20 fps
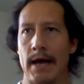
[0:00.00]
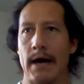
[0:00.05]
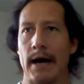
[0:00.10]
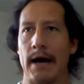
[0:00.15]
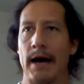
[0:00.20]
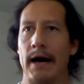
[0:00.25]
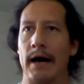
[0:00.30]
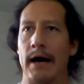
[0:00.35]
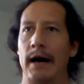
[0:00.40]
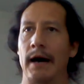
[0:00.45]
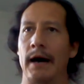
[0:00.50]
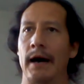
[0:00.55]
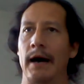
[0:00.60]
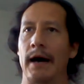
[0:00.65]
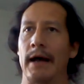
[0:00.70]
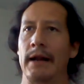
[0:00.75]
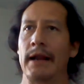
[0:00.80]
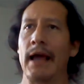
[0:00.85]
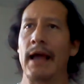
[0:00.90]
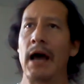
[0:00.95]

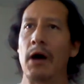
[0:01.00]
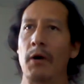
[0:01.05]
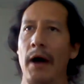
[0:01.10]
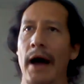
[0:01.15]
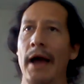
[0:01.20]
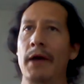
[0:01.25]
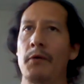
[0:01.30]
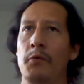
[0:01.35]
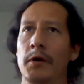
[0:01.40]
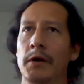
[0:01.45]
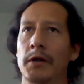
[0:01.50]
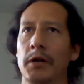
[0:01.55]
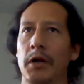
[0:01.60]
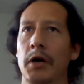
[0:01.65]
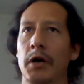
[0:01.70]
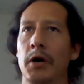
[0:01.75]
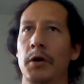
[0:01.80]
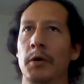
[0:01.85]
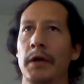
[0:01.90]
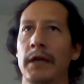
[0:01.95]
And now I will
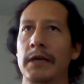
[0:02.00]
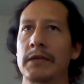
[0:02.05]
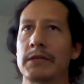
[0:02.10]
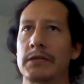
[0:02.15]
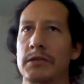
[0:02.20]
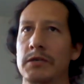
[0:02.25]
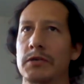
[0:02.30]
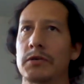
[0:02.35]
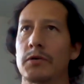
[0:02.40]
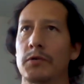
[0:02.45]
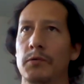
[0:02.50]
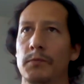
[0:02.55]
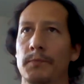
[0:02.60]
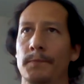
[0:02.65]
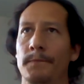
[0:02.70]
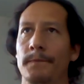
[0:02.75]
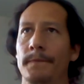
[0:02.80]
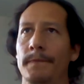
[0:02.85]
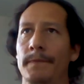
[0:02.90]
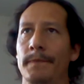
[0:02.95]
go into
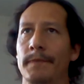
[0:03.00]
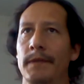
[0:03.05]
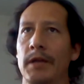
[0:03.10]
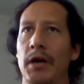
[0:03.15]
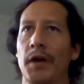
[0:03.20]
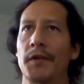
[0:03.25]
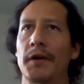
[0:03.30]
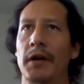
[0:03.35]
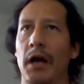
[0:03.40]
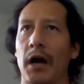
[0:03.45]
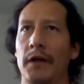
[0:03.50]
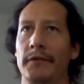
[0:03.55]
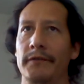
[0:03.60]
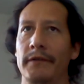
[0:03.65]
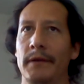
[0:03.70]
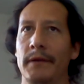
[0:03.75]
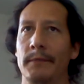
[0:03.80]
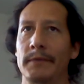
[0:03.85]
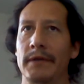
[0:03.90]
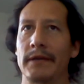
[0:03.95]
the other
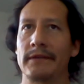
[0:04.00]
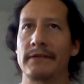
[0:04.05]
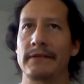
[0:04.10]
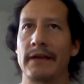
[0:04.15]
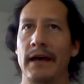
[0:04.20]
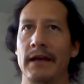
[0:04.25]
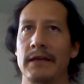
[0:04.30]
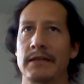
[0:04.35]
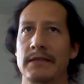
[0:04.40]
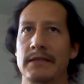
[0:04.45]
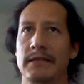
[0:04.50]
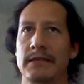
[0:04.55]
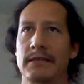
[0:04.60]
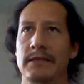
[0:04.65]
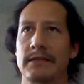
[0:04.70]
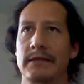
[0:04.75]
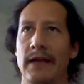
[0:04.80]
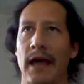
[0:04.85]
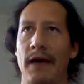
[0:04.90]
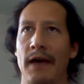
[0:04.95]
concept that
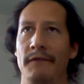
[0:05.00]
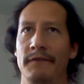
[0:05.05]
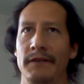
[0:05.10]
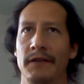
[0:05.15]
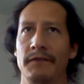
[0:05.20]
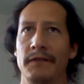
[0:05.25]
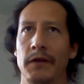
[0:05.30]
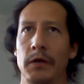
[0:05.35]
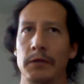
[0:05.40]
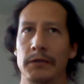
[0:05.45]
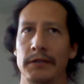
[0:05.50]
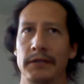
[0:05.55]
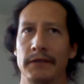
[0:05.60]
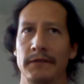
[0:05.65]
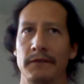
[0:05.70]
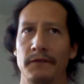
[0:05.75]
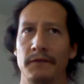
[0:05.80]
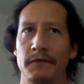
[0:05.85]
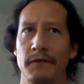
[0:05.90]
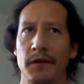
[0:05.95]
scientists have
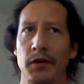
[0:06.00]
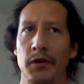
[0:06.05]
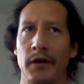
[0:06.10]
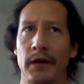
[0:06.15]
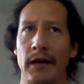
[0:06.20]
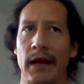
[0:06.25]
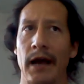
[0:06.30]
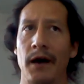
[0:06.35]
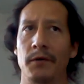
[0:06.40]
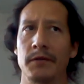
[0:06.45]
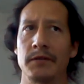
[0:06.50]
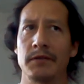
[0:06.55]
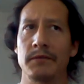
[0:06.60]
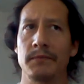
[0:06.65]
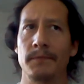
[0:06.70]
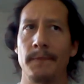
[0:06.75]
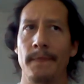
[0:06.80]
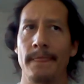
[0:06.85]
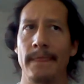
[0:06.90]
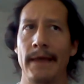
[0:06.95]
difficulties in figuring out,
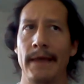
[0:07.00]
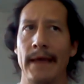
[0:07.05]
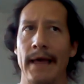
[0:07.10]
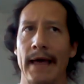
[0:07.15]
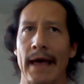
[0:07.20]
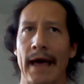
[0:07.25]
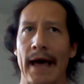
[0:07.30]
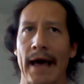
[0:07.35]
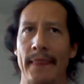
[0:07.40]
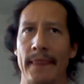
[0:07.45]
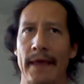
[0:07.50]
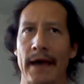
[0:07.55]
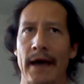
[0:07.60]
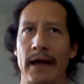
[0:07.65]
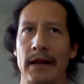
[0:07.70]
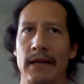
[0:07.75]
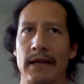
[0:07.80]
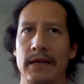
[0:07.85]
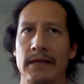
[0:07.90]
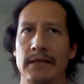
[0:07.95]
and
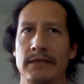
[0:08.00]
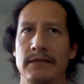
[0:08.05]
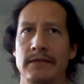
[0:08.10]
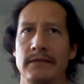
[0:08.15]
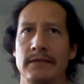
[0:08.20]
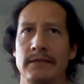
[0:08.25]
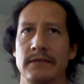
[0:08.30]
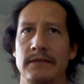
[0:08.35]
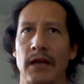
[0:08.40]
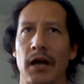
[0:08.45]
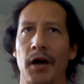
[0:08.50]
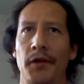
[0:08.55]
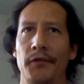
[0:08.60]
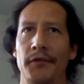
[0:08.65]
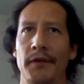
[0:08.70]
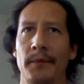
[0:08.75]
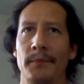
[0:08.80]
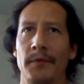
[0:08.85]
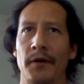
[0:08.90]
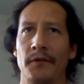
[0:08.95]
that is the
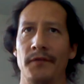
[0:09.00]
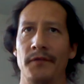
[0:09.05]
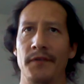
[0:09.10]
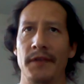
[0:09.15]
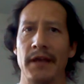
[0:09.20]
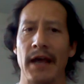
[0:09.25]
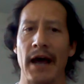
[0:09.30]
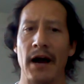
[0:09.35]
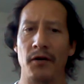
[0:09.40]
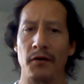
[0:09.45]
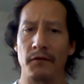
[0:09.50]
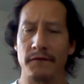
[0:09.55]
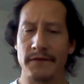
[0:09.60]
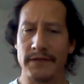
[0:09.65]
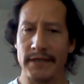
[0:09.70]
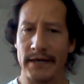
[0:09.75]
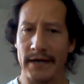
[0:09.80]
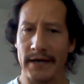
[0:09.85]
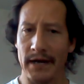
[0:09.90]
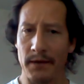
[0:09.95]
concept of the arrow of
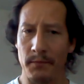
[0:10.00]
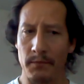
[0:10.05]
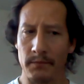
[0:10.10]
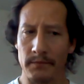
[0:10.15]
time.